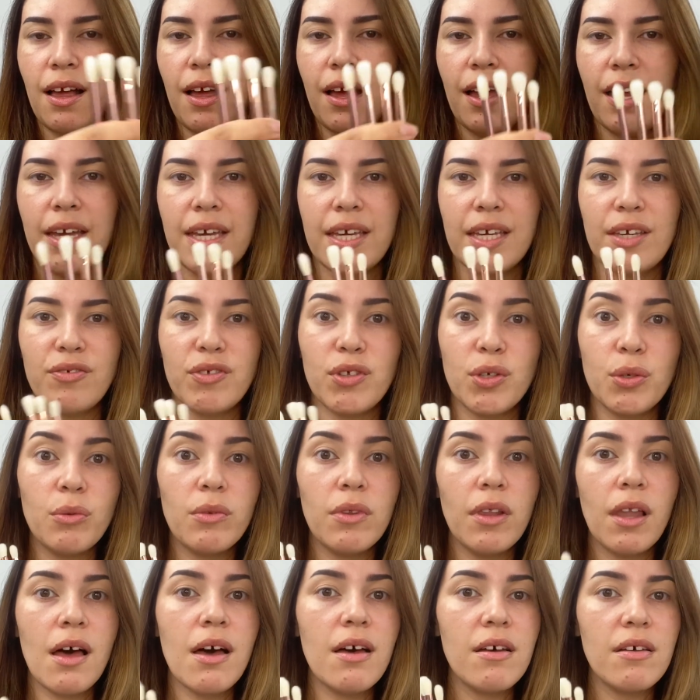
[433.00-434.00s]
If you
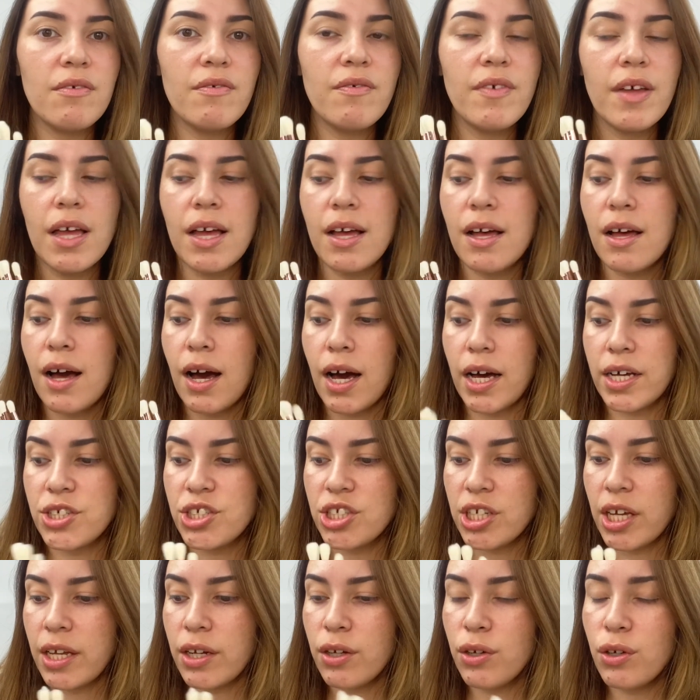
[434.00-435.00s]
love
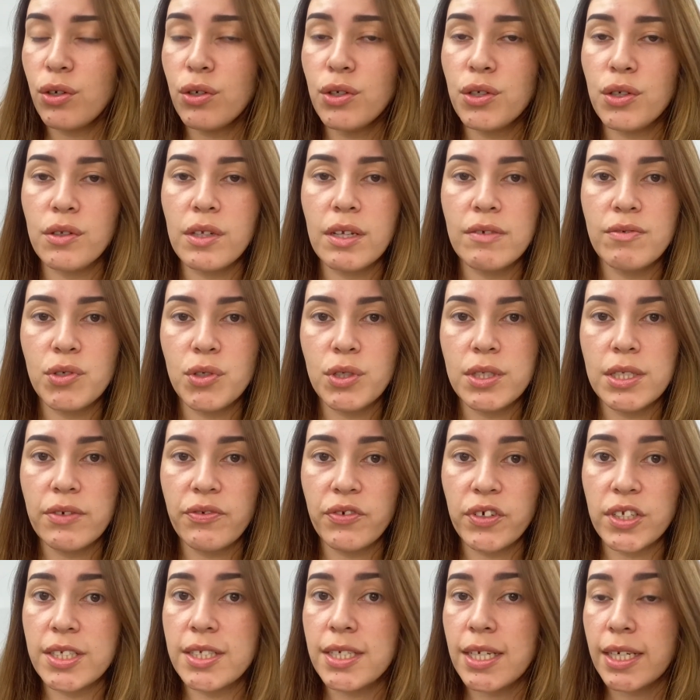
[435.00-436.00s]
eyeshadow, you love doing
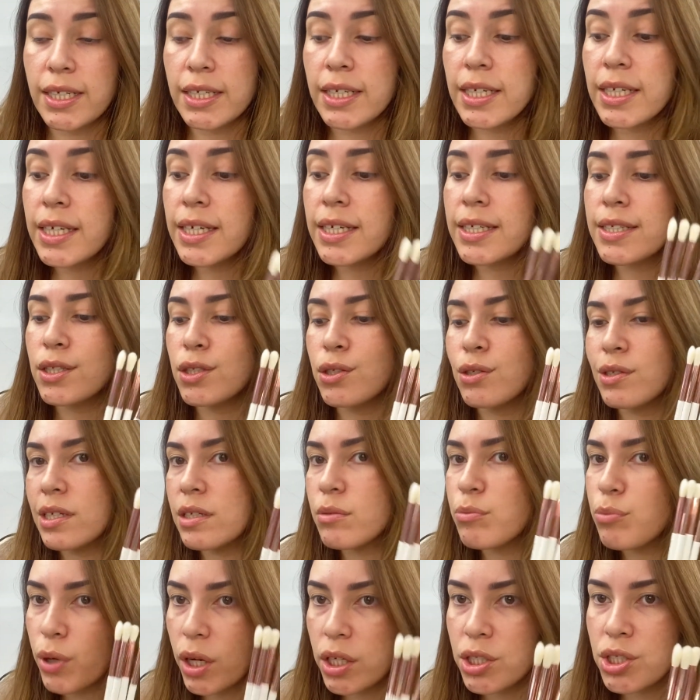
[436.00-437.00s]
different techniques, you
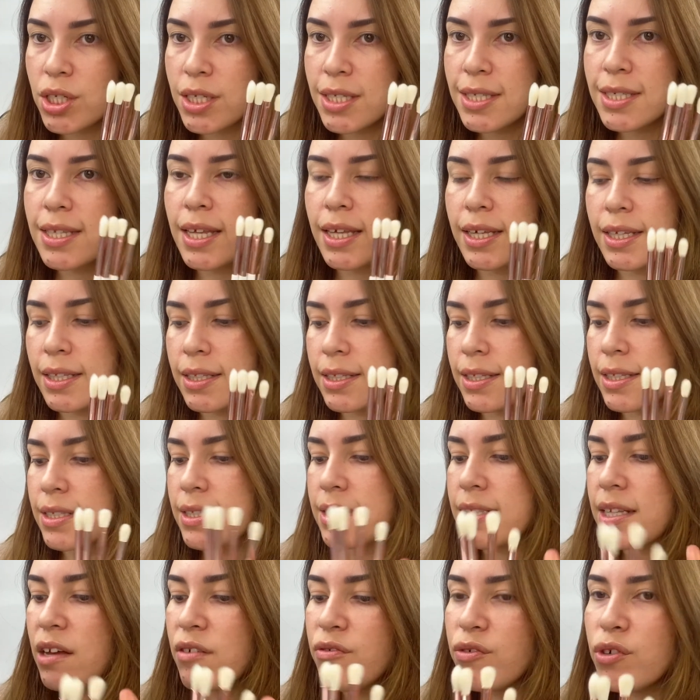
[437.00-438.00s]
need brushes like this,
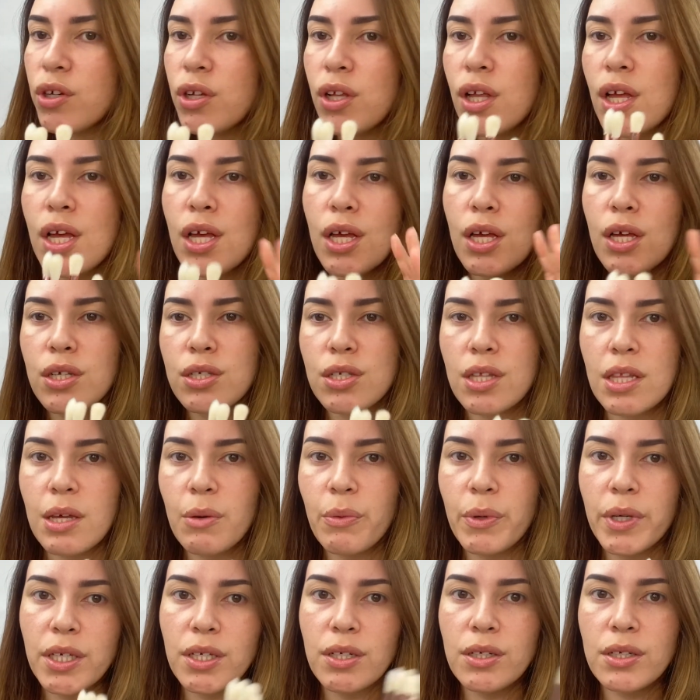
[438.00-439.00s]
several, so that
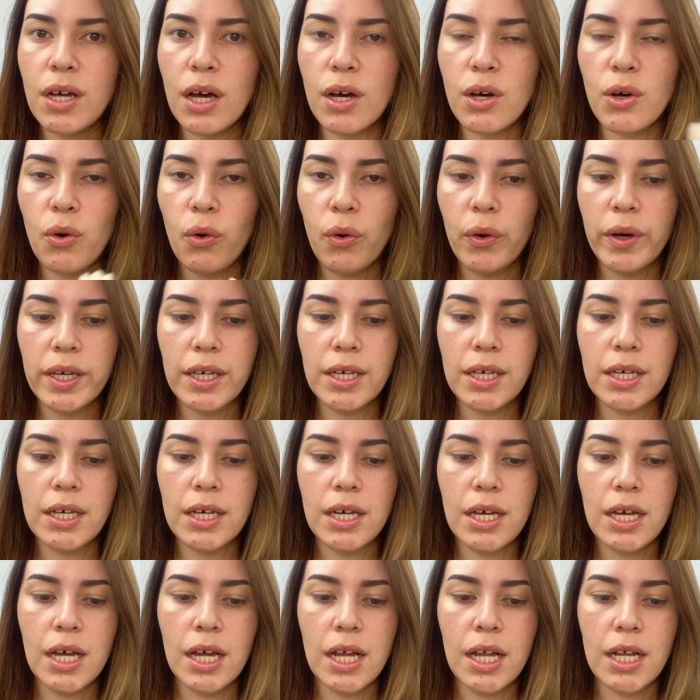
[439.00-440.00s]
way you're not going,
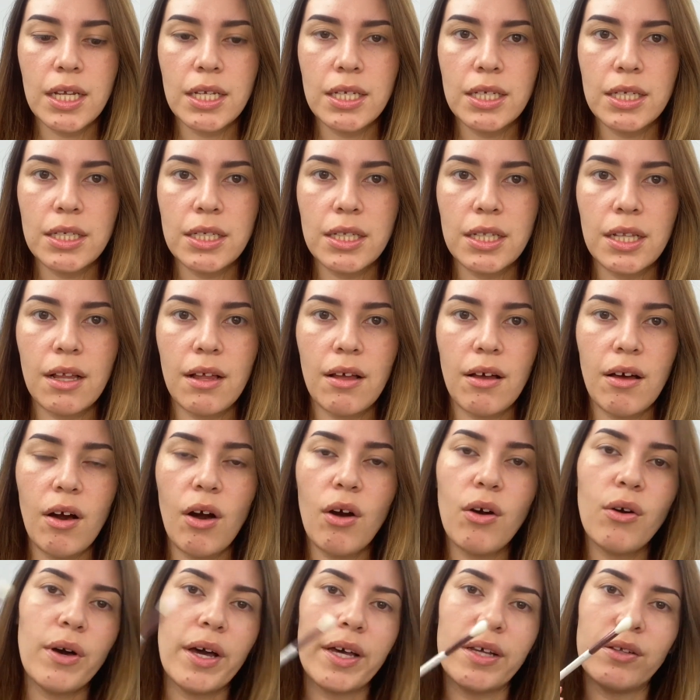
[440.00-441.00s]

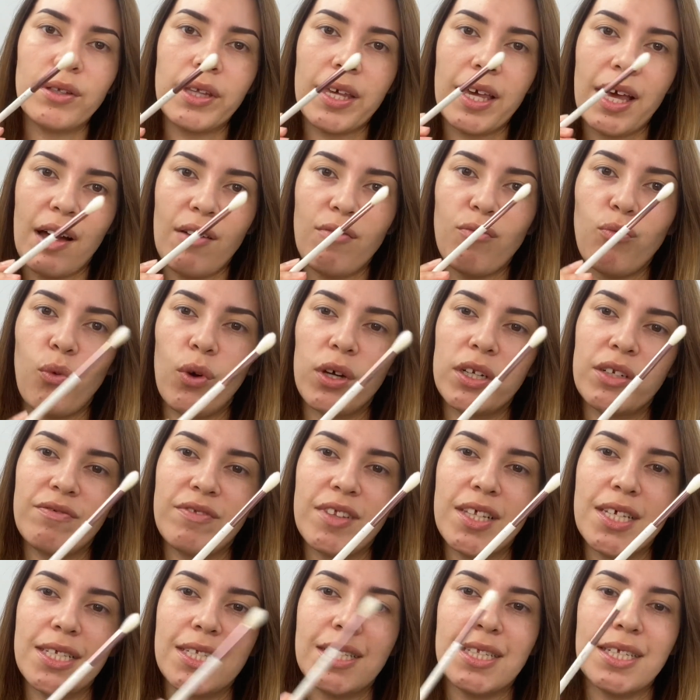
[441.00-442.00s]
oh, I only have one of
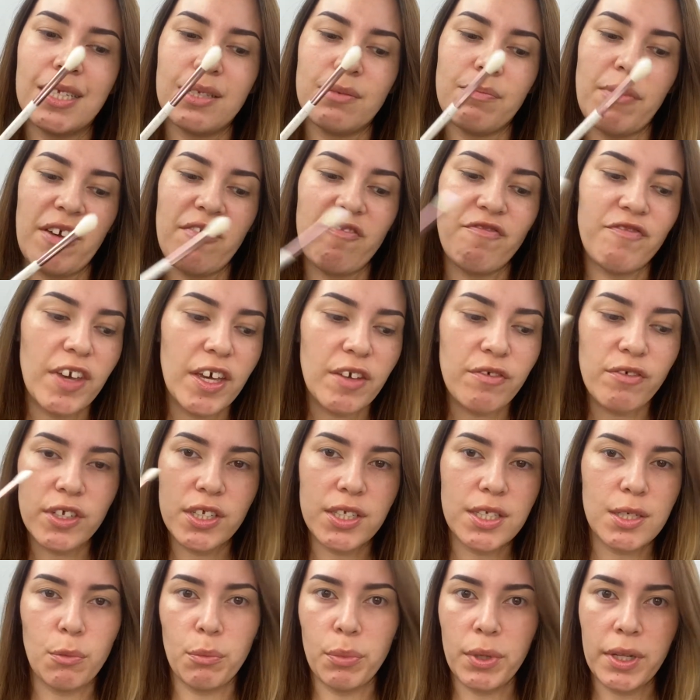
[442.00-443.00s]
these and this is my favorite
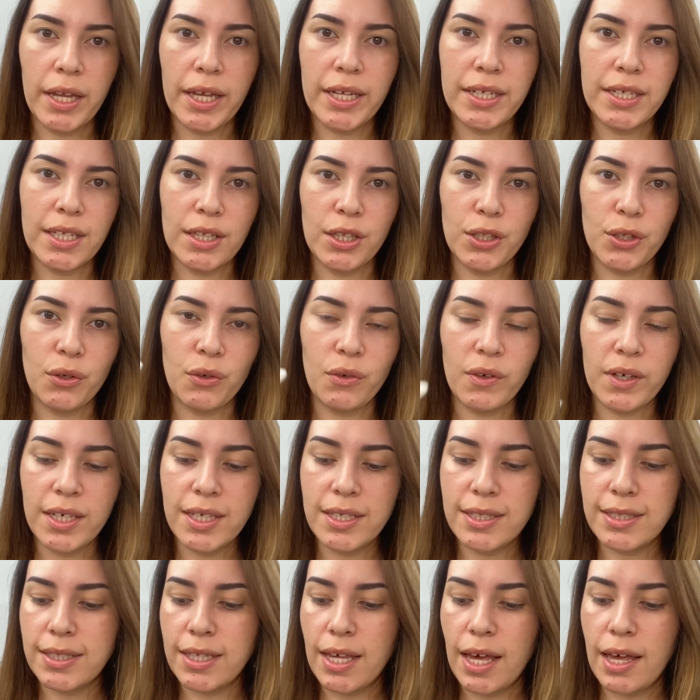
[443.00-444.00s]
to blend in the
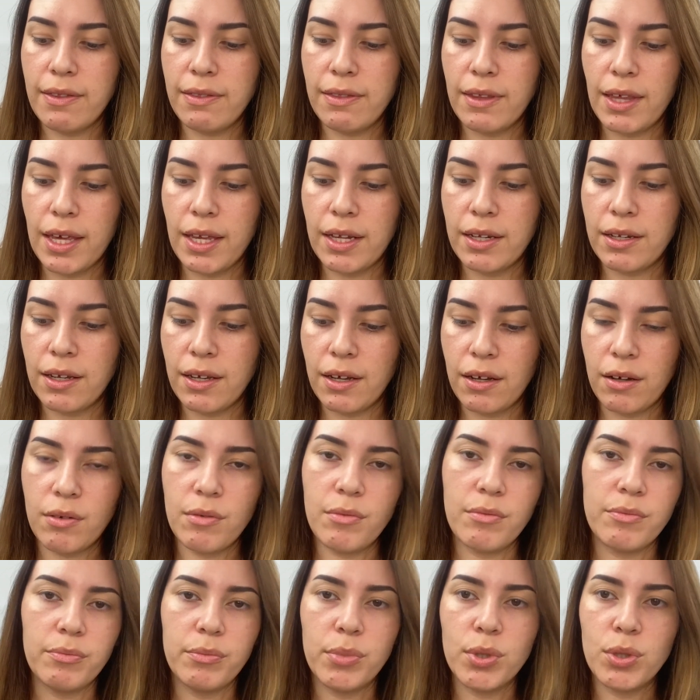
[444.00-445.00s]
crease, and then
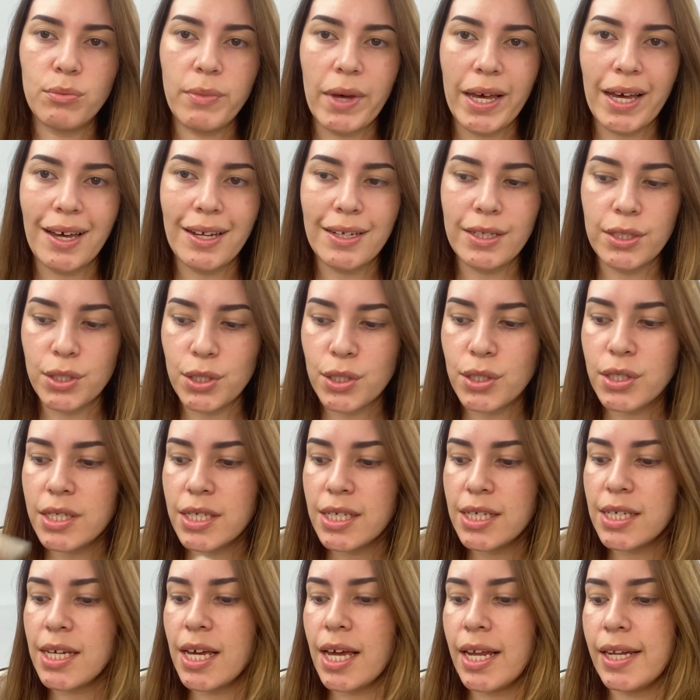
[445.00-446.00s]
boom, I got it
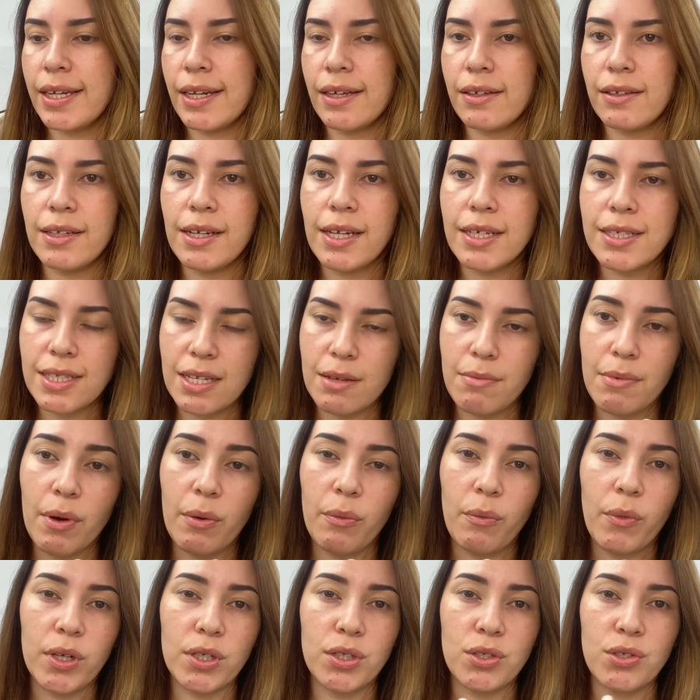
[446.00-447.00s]
dirty, and now the next time I
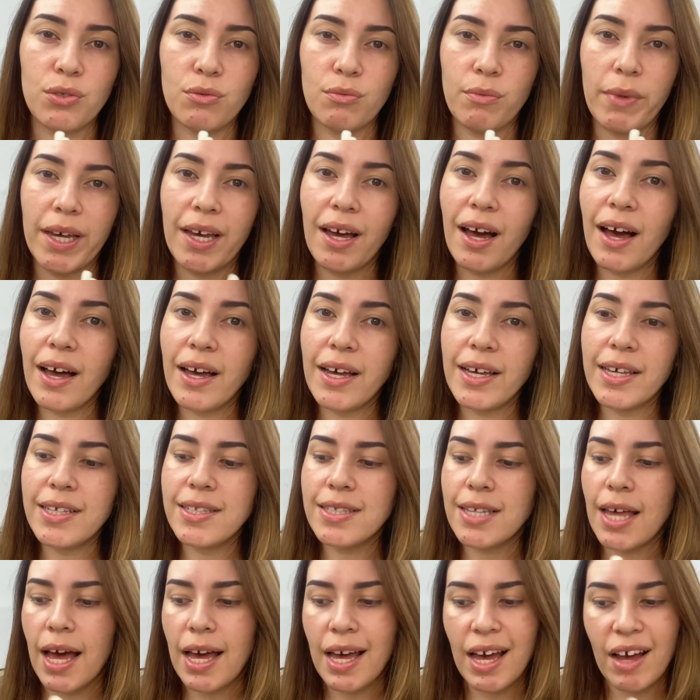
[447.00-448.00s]
want to do my eyes,
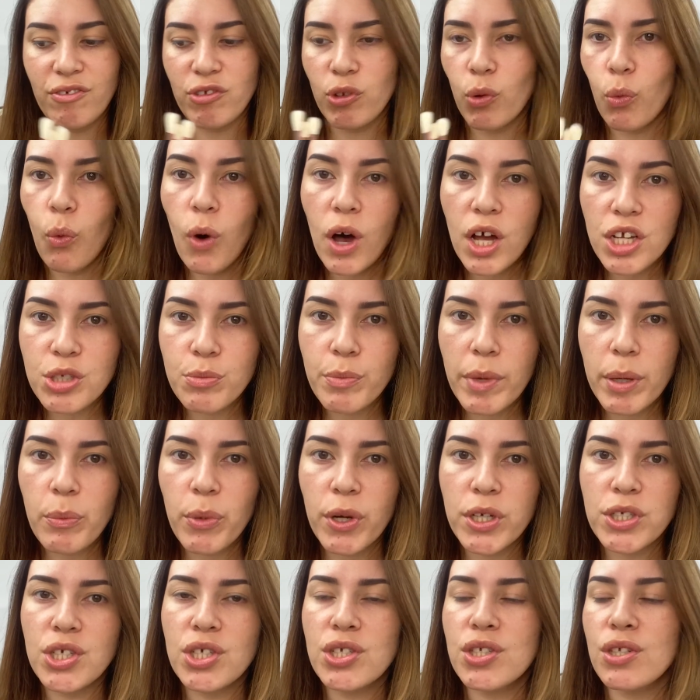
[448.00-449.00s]
I have to wash my
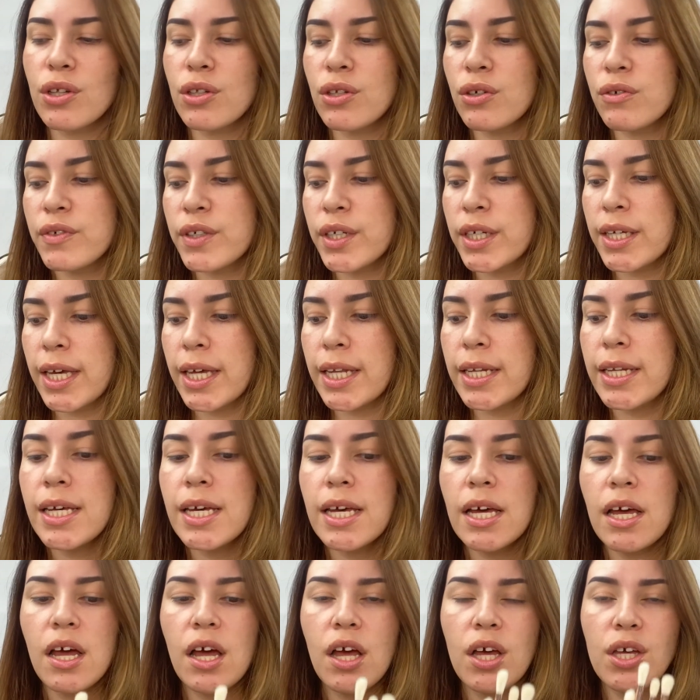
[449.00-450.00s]
brushes all over again.
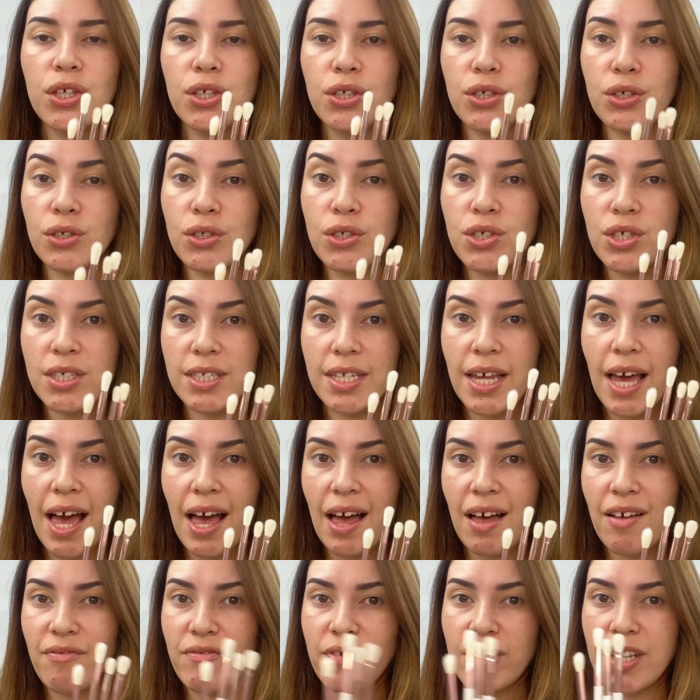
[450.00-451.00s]
You'll just
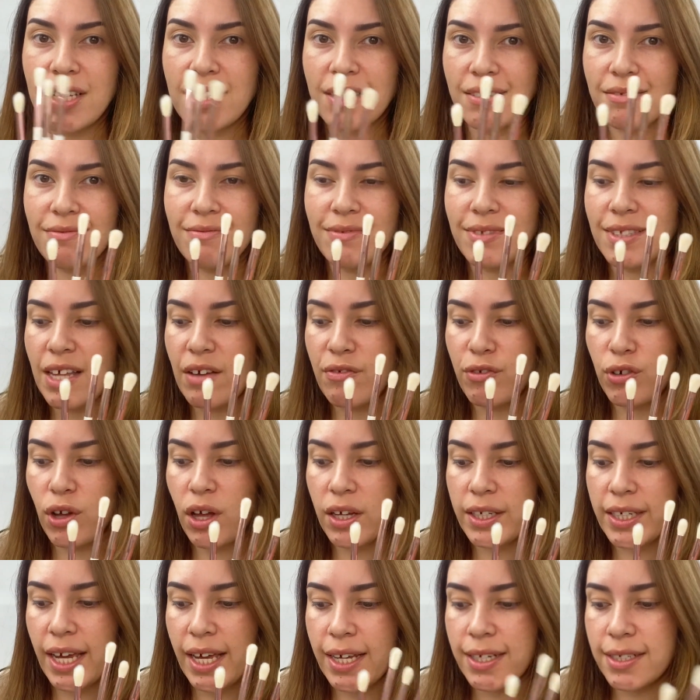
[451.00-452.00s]
have several
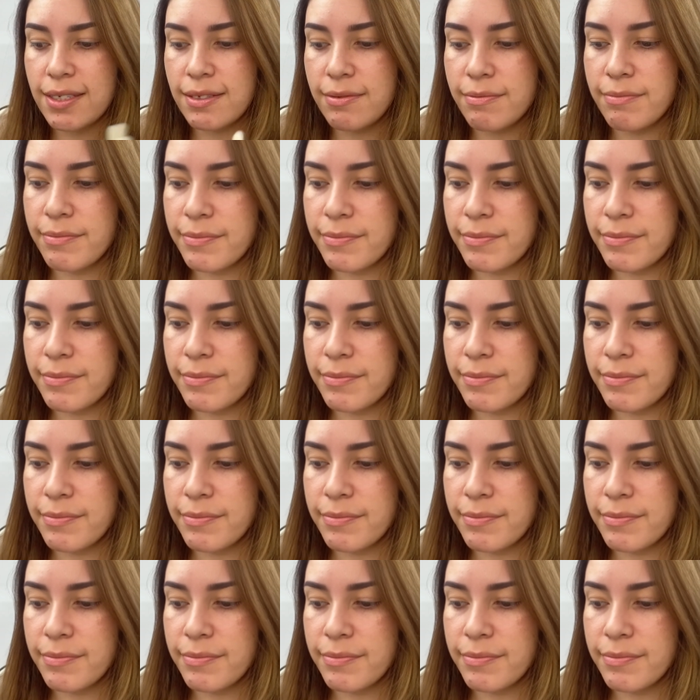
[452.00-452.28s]
on hand.